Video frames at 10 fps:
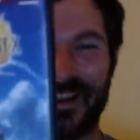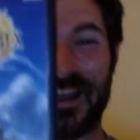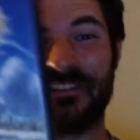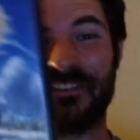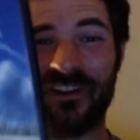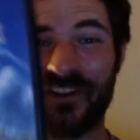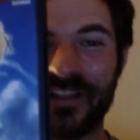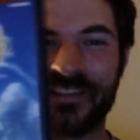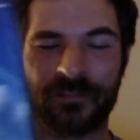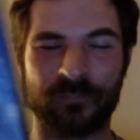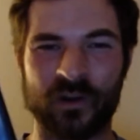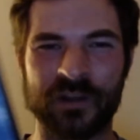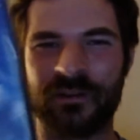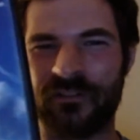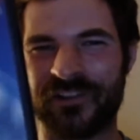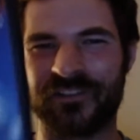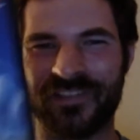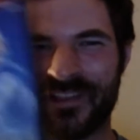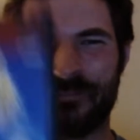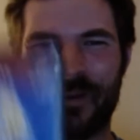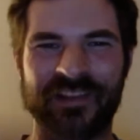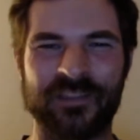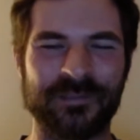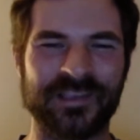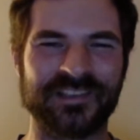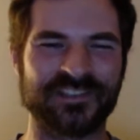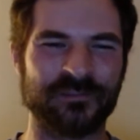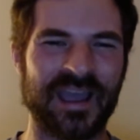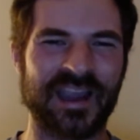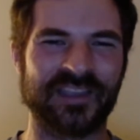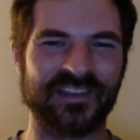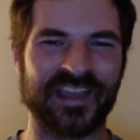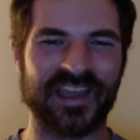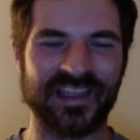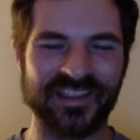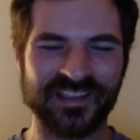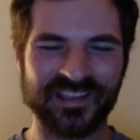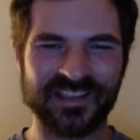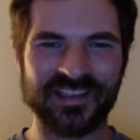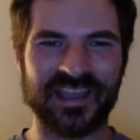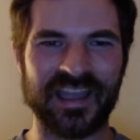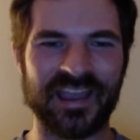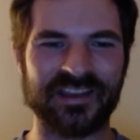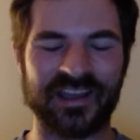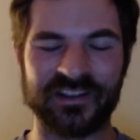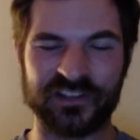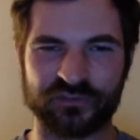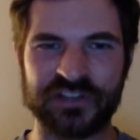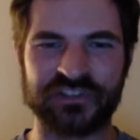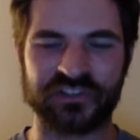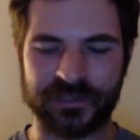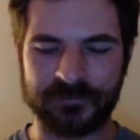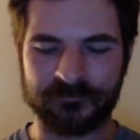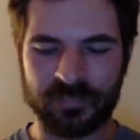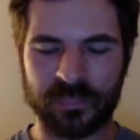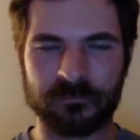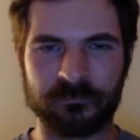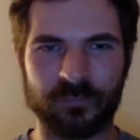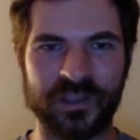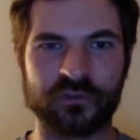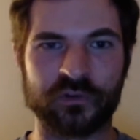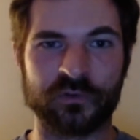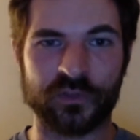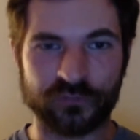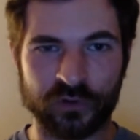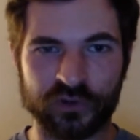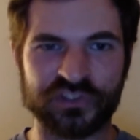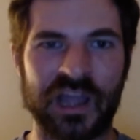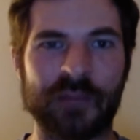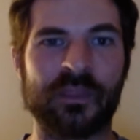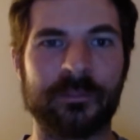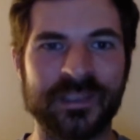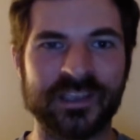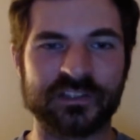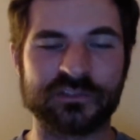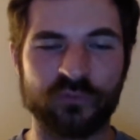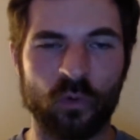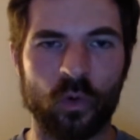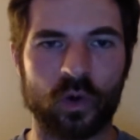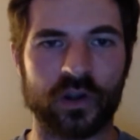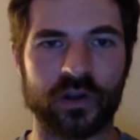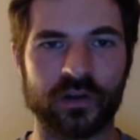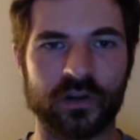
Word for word: was a little late to the party, but eventually did play on the P S two back in the day. And uh, just recently, played through for the first time on the P S four,